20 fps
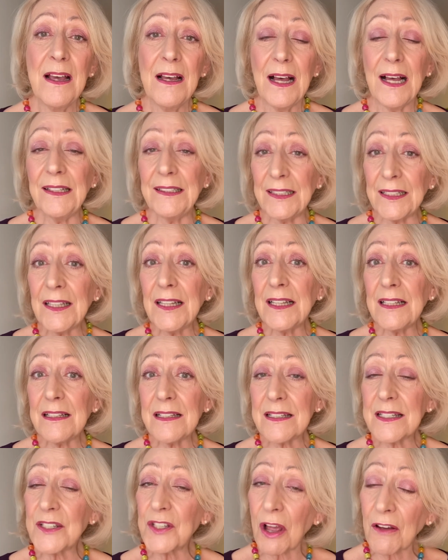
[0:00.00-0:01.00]
a little
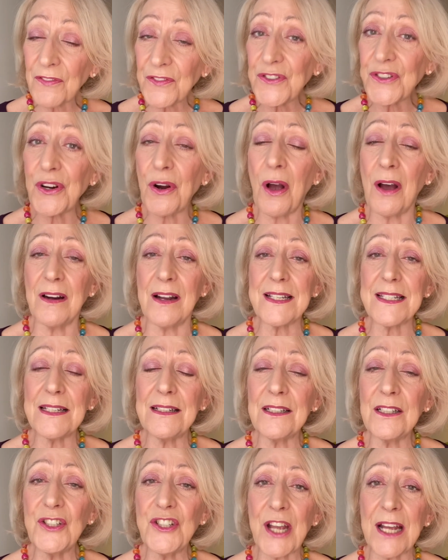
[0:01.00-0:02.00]
softer on us, a
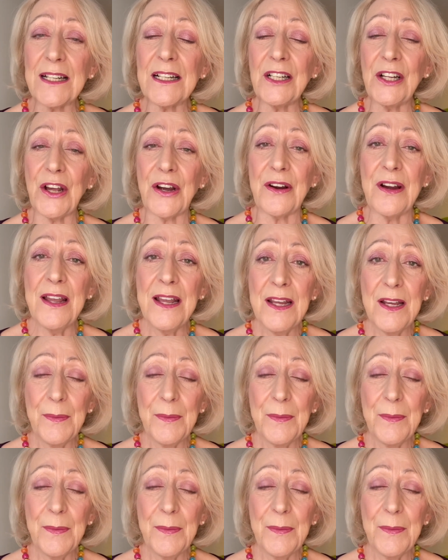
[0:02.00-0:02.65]
little gentler,